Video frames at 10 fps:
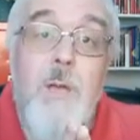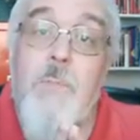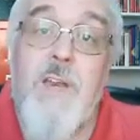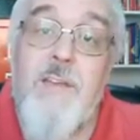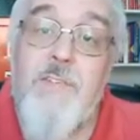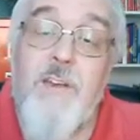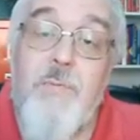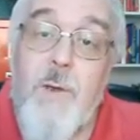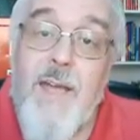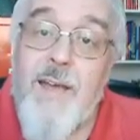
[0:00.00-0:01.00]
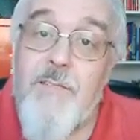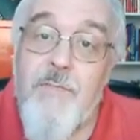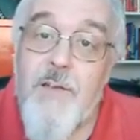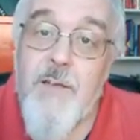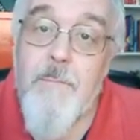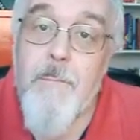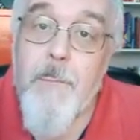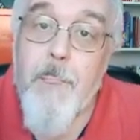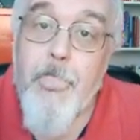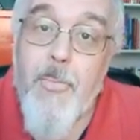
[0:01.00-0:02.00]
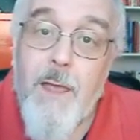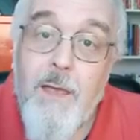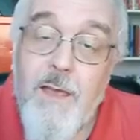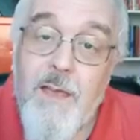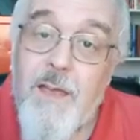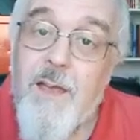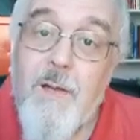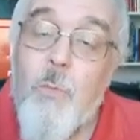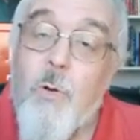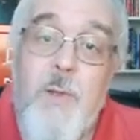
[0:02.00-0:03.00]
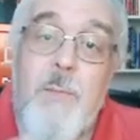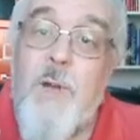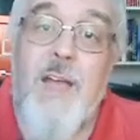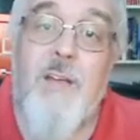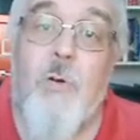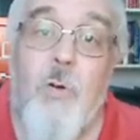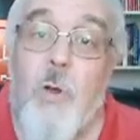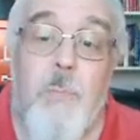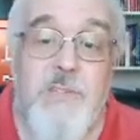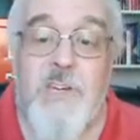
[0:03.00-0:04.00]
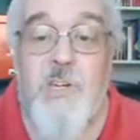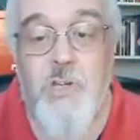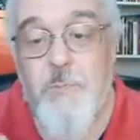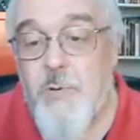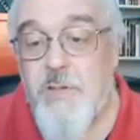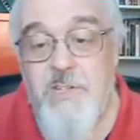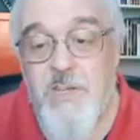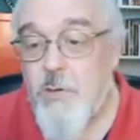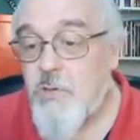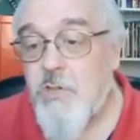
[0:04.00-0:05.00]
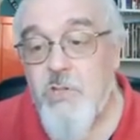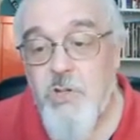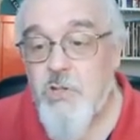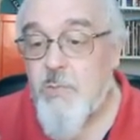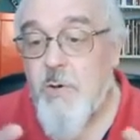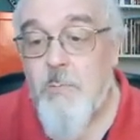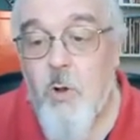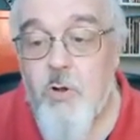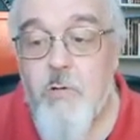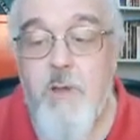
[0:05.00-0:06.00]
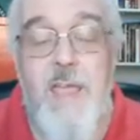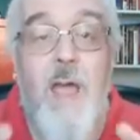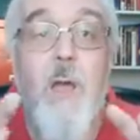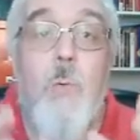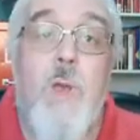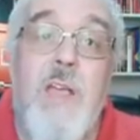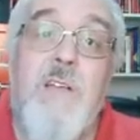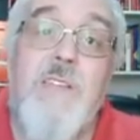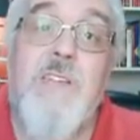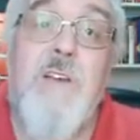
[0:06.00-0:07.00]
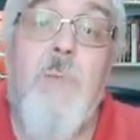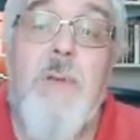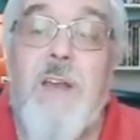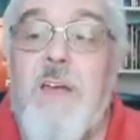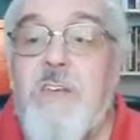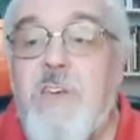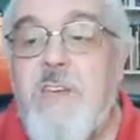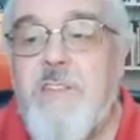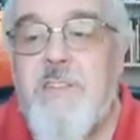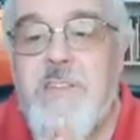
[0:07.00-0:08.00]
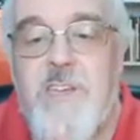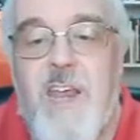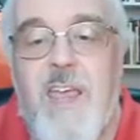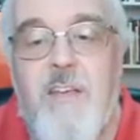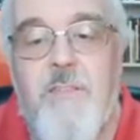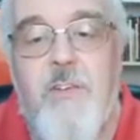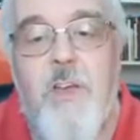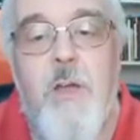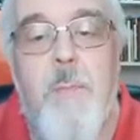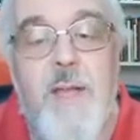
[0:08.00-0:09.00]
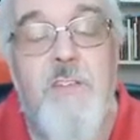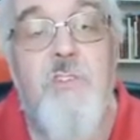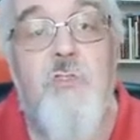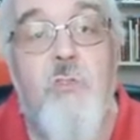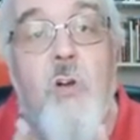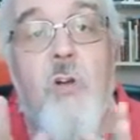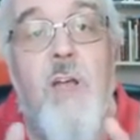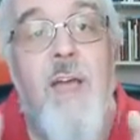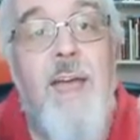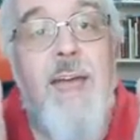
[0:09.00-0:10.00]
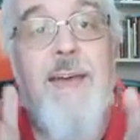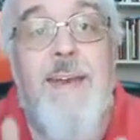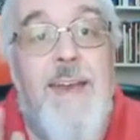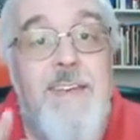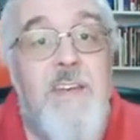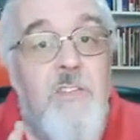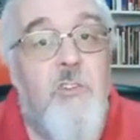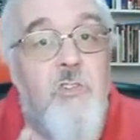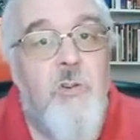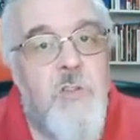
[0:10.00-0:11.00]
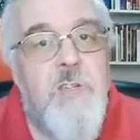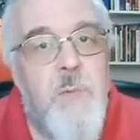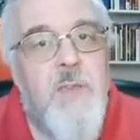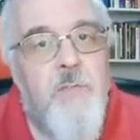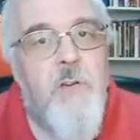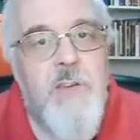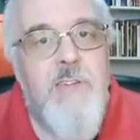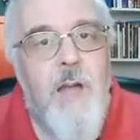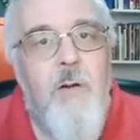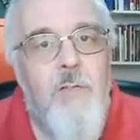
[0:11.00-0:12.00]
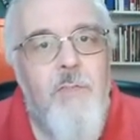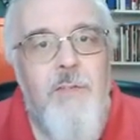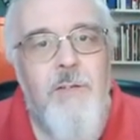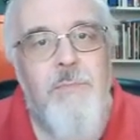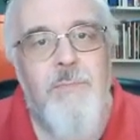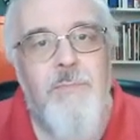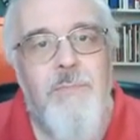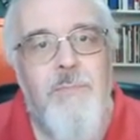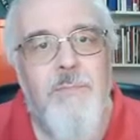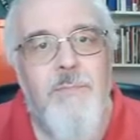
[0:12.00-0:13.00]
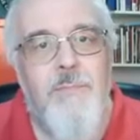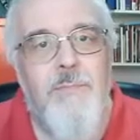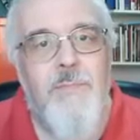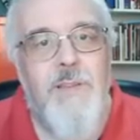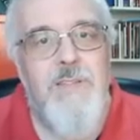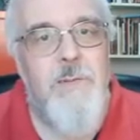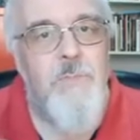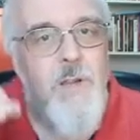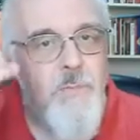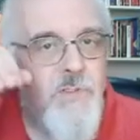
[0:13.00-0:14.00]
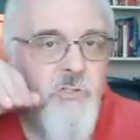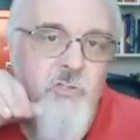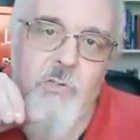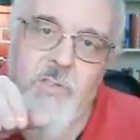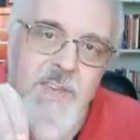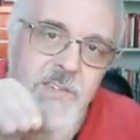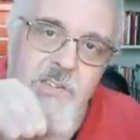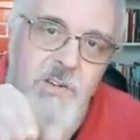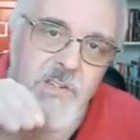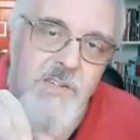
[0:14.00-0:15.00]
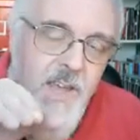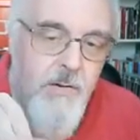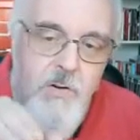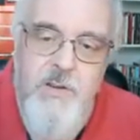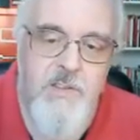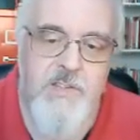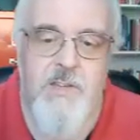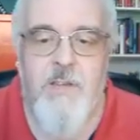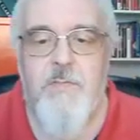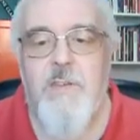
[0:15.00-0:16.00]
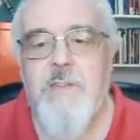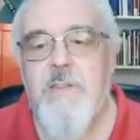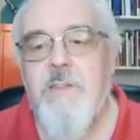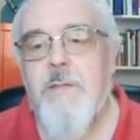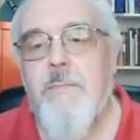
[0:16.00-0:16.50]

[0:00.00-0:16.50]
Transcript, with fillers: But even if we have what we might call opposition, persecution, judgment, mockery, we can still be like Jesus, staying firm and strong and letting the truth speak for itself. And sometimes the truth is just there under the surface.